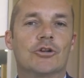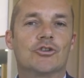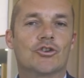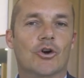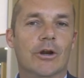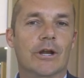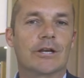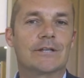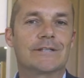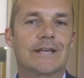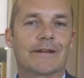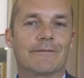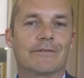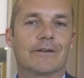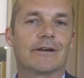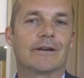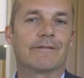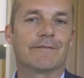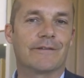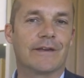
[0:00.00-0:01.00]
Join us at
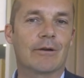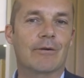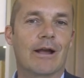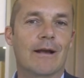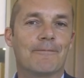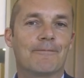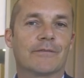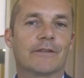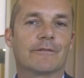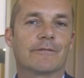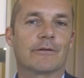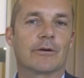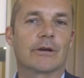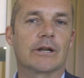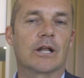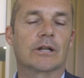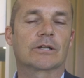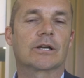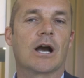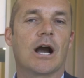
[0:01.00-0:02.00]
uh, FIRA,
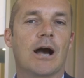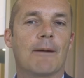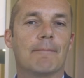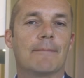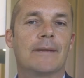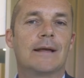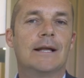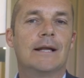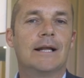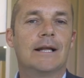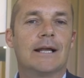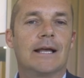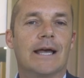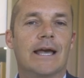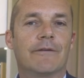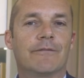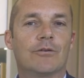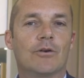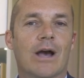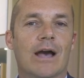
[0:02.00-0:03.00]
FIRA.com,
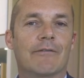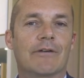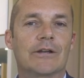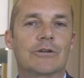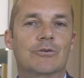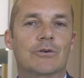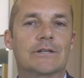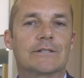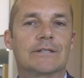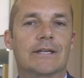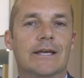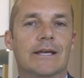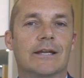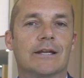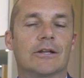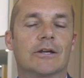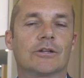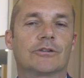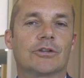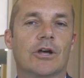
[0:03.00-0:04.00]
if you have interest
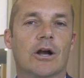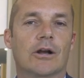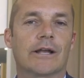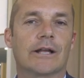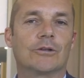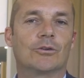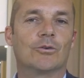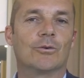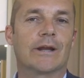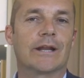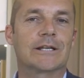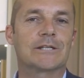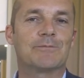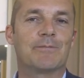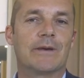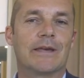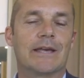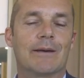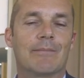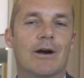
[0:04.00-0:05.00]
in uh, talking to
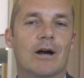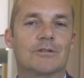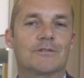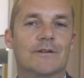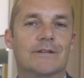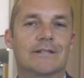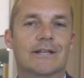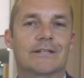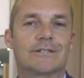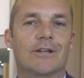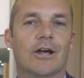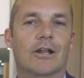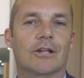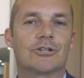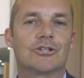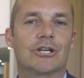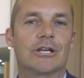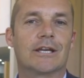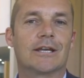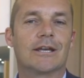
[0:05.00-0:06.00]
NXP about Swift
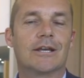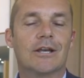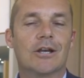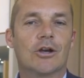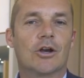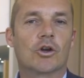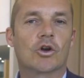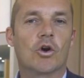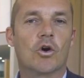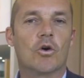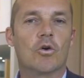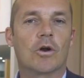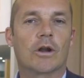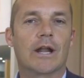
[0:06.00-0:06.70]
technology, go